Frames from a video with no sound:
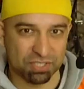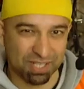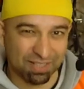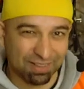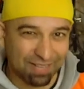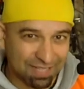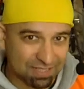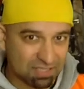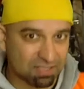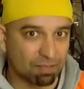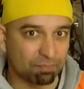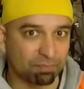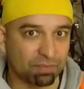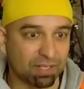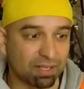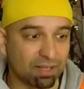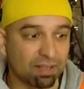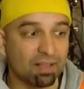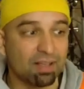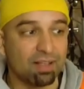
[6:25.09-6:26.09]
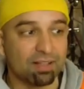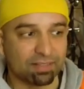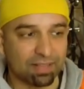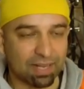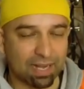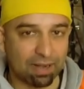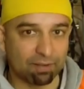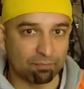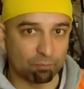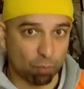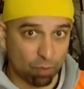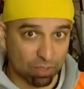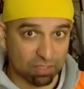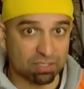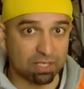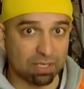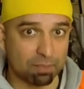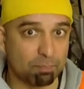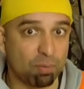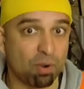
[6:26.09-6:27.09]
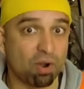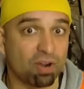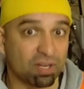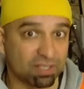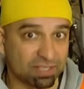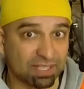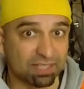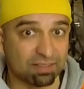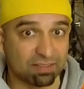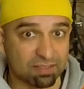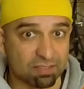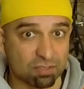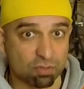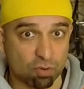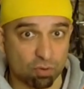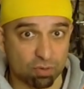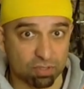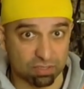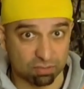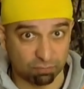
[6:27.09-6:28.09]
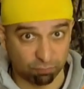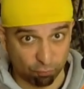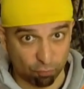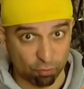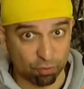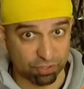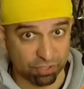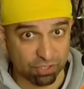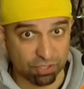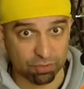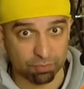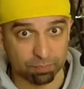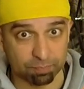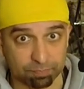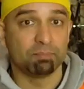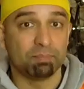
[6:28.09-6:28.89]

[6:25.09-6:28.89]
And that's something that I want to impart in this course for you.